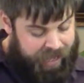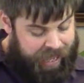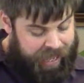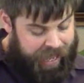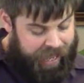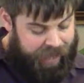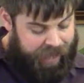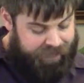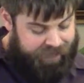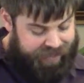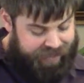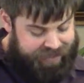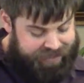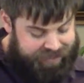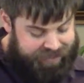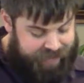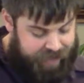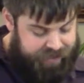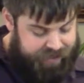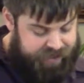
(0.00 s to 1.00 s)
and they
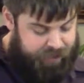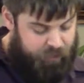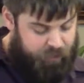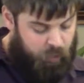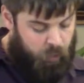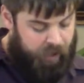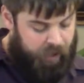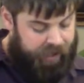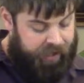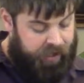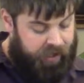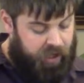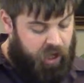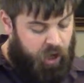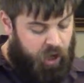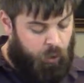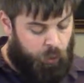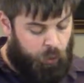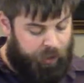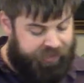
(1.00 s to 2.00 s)
sent him away
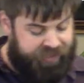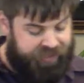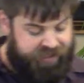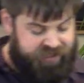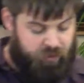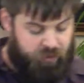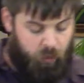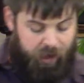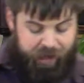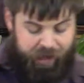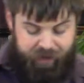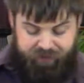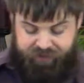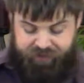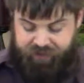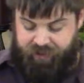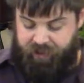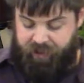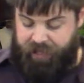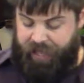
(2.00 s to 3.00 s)
with his
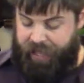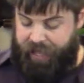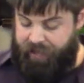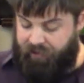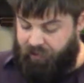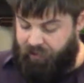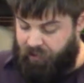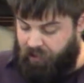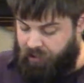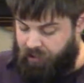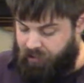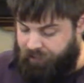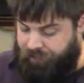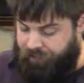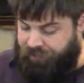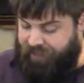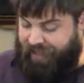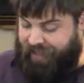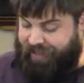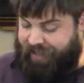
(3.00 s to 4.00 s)
wife and
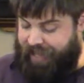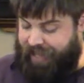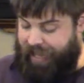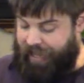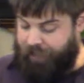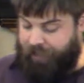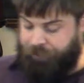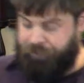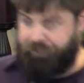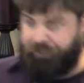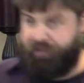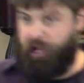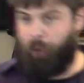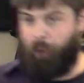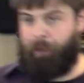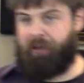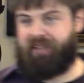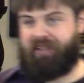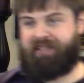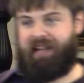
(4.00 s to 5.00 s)
all that he had. Now,
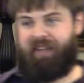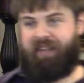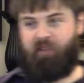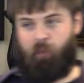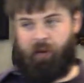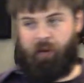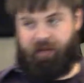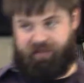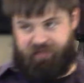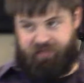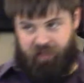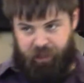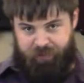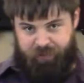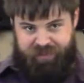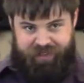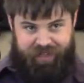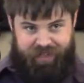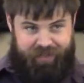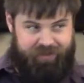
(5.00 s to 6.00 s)
put aside the weird
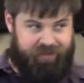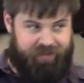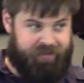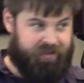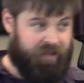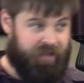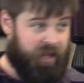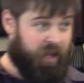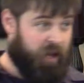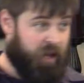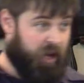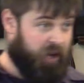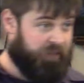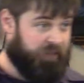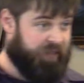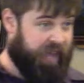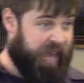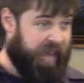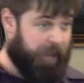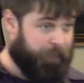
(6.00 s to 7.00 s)
circumstances
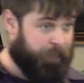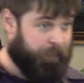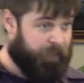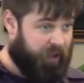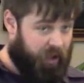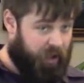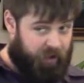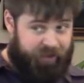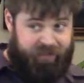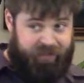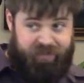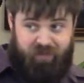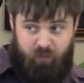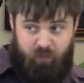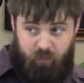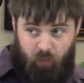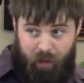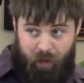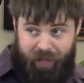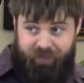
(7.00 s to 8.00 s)
of Abram calling his
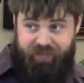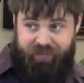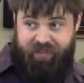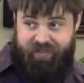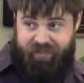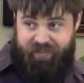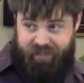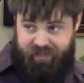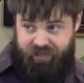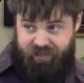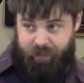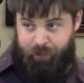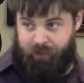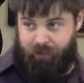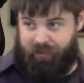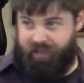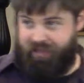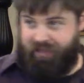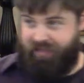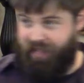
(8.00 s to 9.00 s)
wife his sister. Put
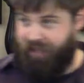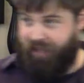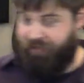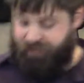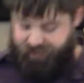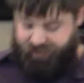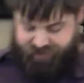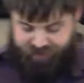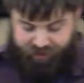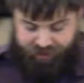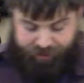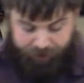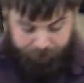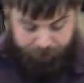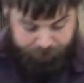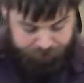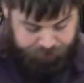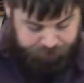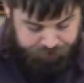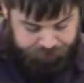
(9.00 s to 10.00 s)
that aside for a
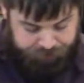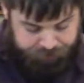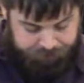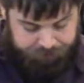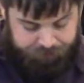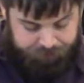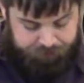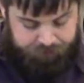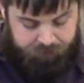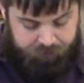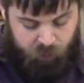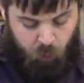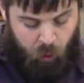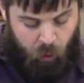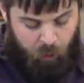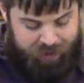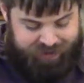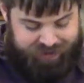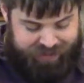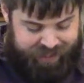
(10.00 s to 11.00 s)
second.
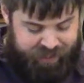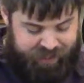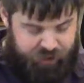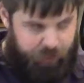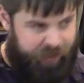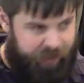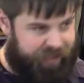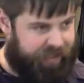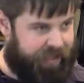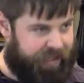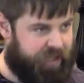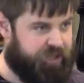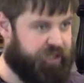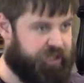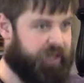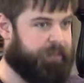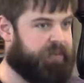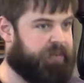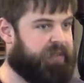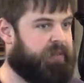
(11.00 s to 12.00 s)
What was he doing in
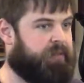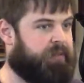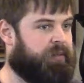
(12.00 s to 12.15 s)
Egypt?